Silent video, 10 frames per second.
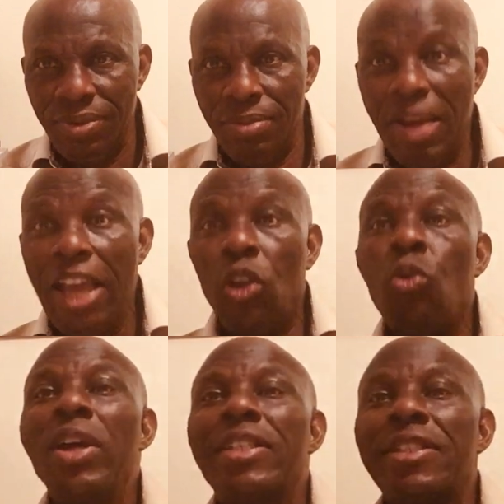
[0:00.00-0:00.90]
My
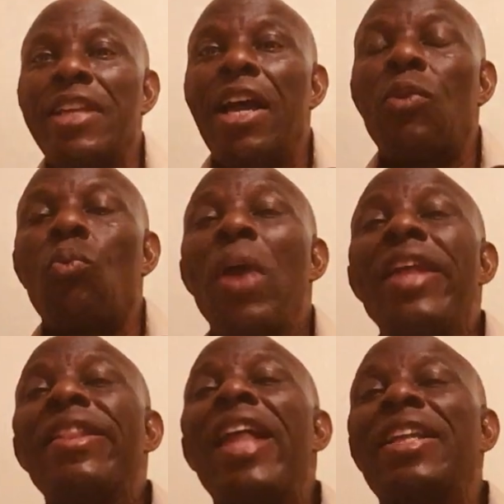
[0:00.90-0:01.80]
question,
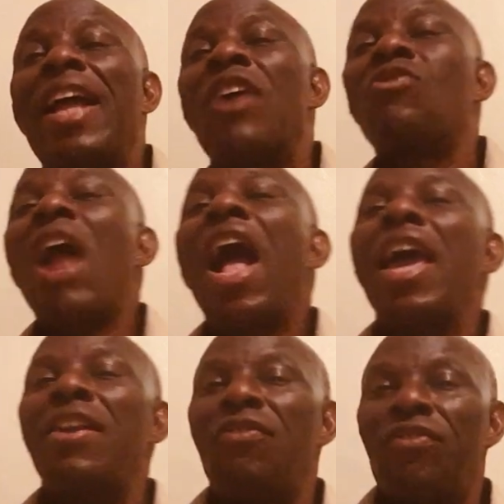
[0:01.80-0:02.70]
when that
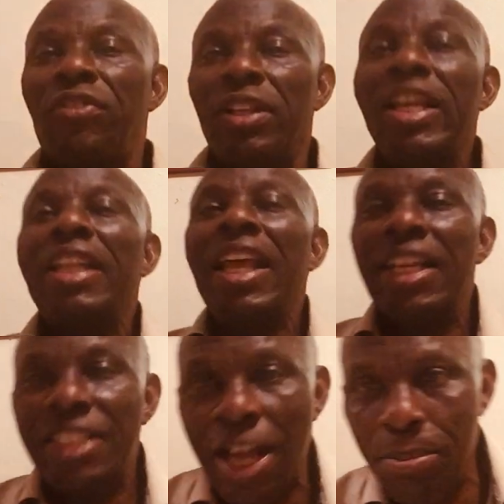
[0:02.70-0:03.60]
arrived, like
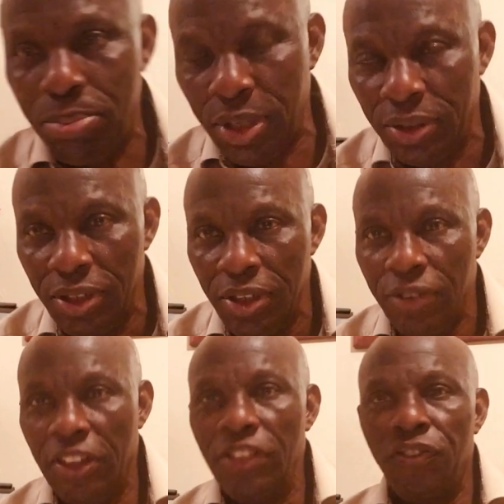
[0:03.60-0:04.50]
example,
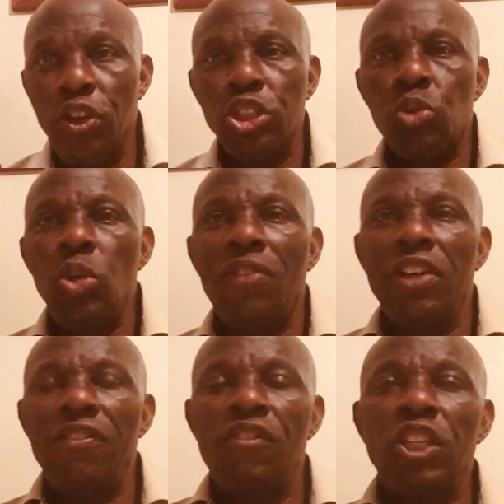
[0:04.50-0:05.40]
for the first week, for
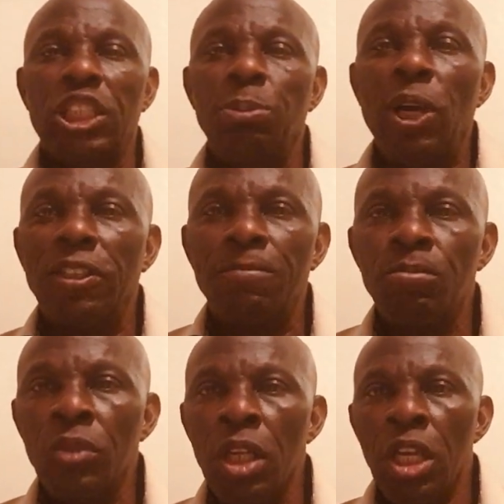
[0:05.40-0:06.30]
the first month,
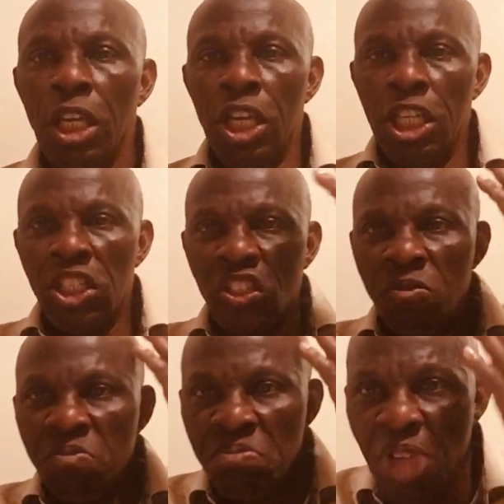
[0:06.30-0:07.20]
he
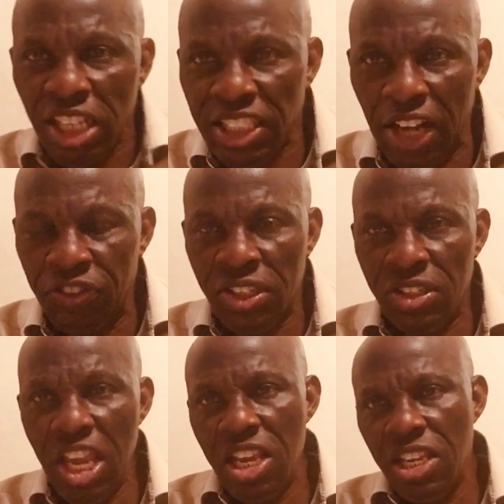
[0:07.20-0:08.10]
must have
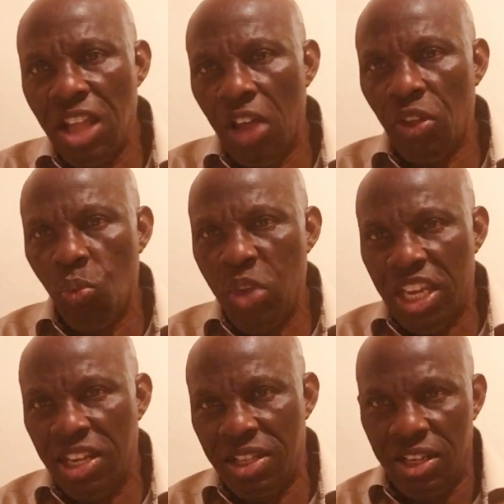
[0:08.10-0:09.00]
seen the
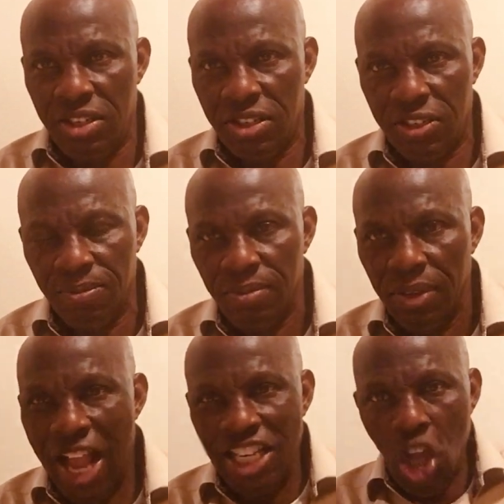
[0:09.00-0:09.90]
wickedness
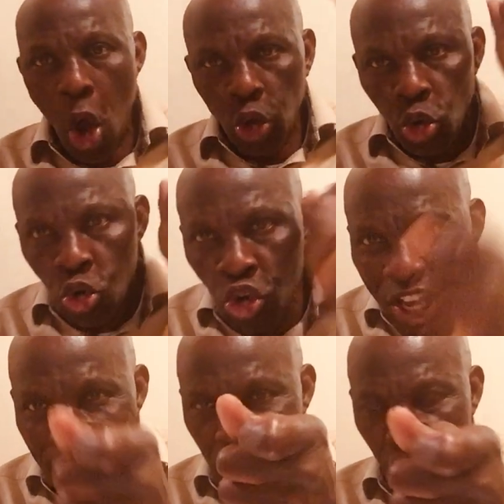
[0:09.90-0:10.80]
and the
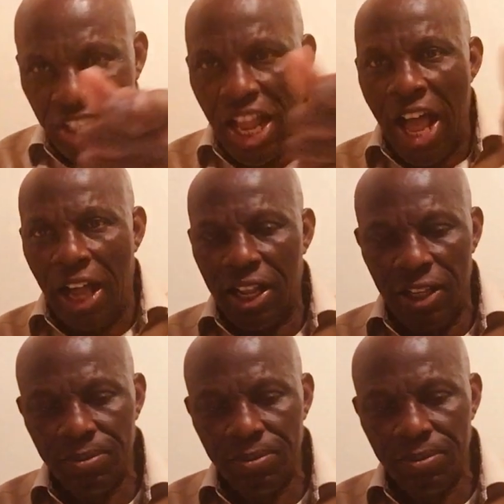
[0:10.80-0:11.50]
outrageous act,